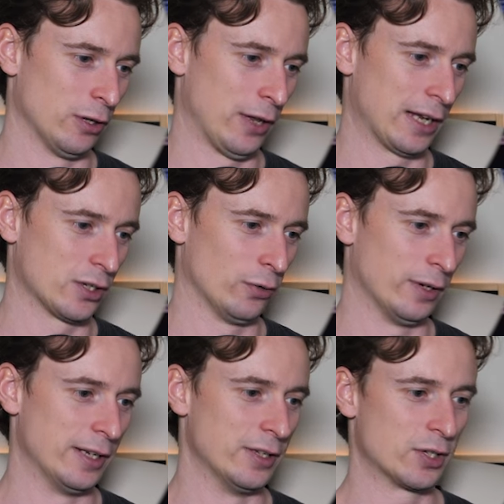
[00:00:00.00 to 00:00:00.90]
low. That is on
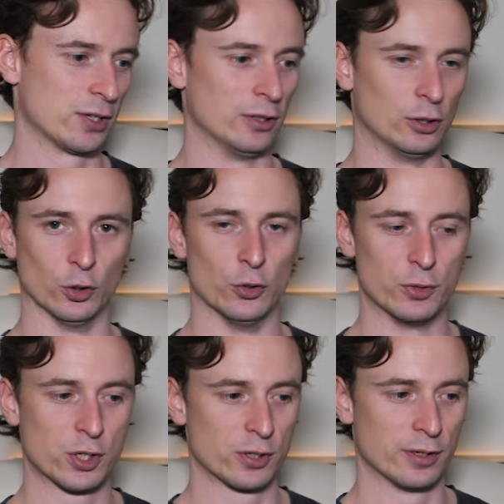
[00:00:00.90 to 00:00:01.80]
his
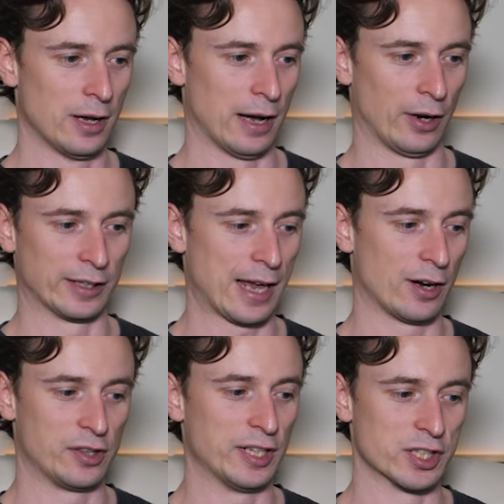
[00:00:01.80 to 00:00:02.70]
glute. And again,
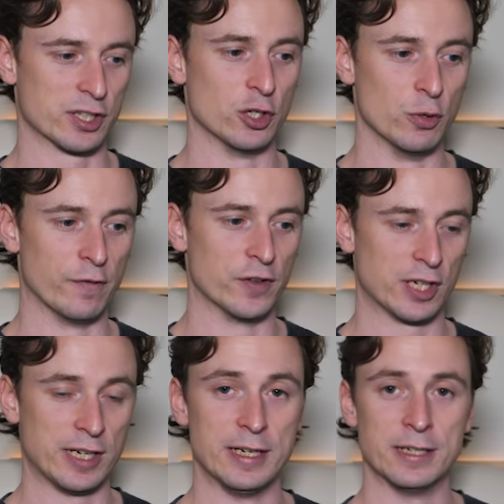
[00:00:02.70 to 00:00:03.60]
I think it's to do with
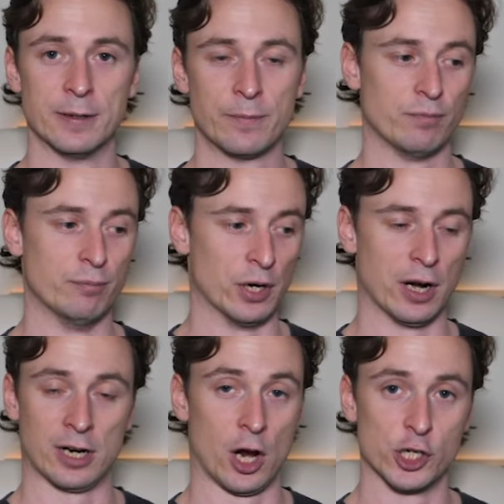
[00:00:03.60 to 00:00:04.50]
fatigue, but
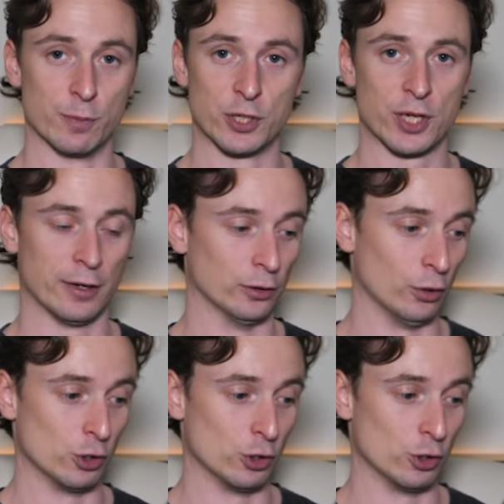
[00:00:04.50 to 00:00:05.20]
100% a low